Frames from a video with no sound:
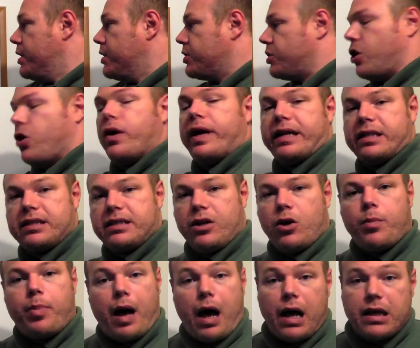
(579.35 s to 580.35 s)
So it's
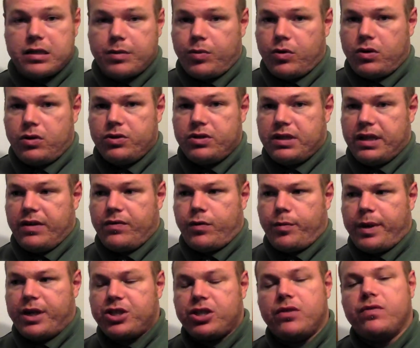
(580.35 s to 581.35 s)
still possible to lose the
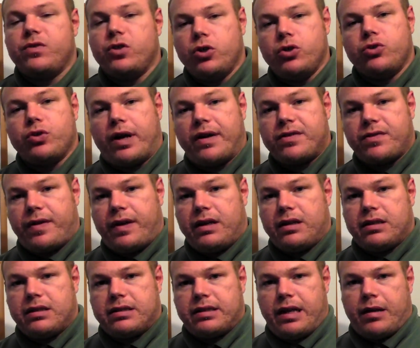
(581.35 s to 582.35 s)
information if two drives fail
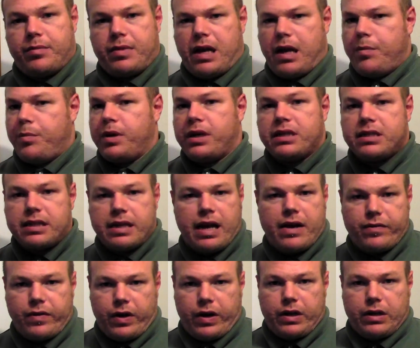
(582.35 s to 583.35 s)
at the same time, but it's
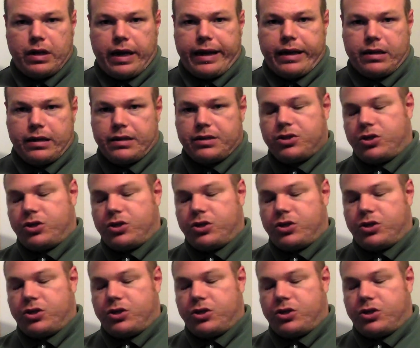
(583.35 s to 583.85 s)
not very likely.